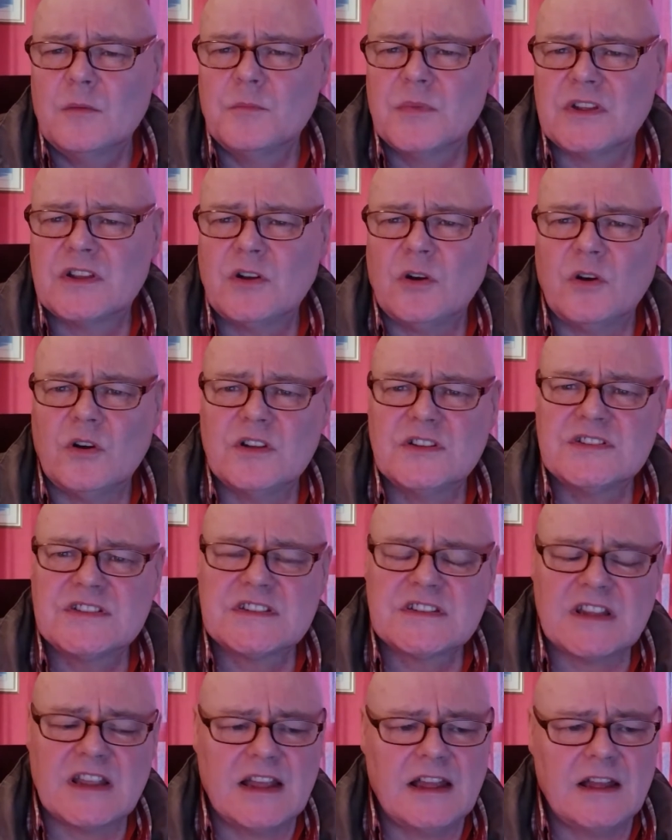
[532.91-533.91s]

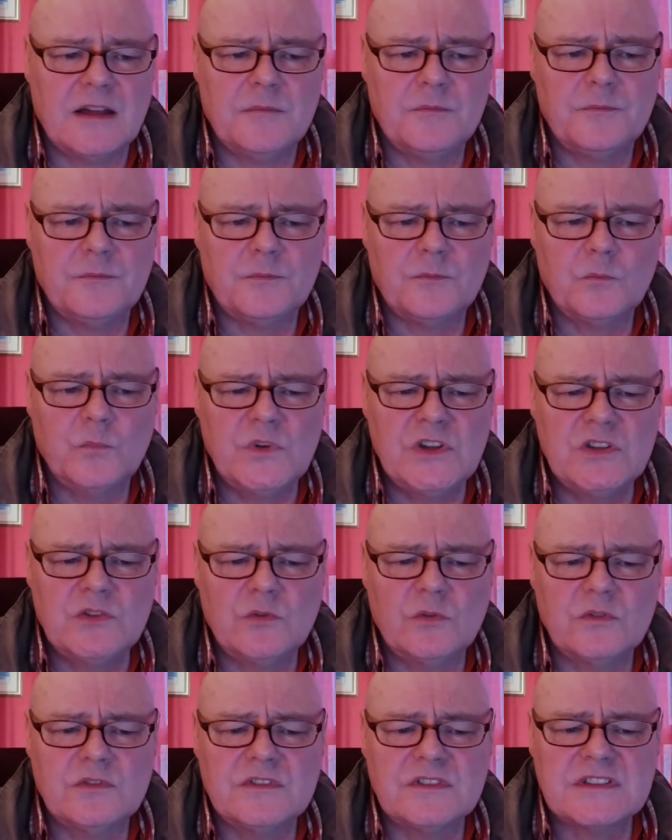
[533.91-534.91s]
because we
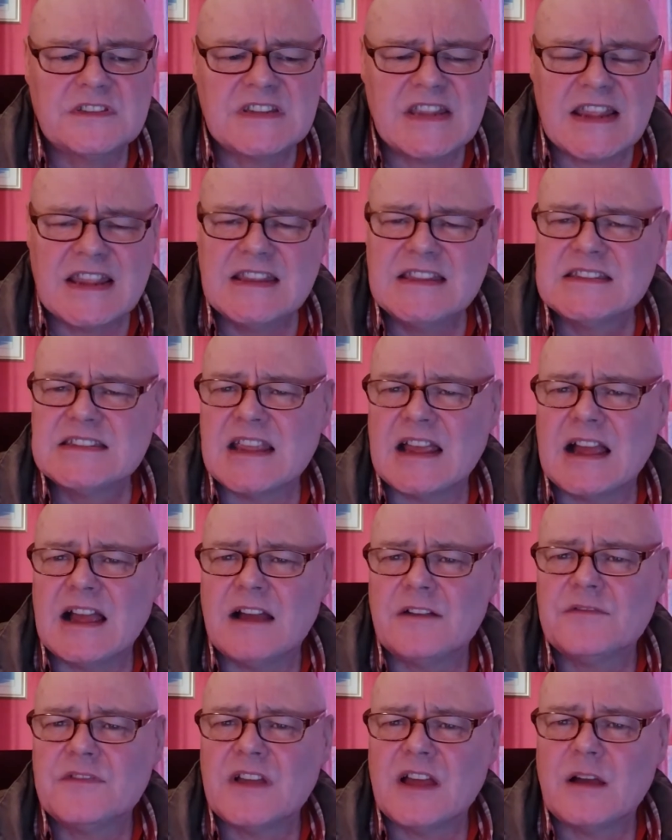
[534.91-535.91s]
don't tend to
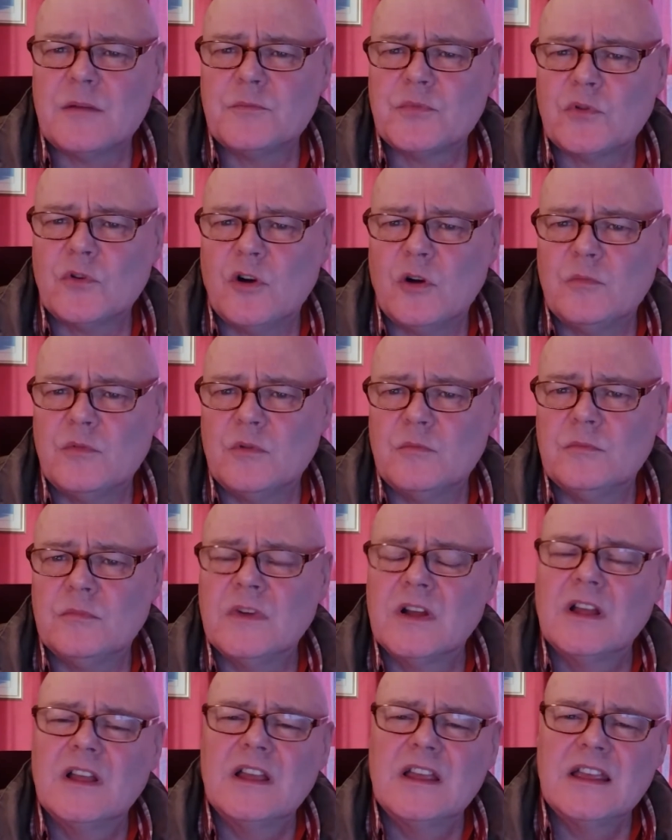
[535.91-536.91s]
have that problem.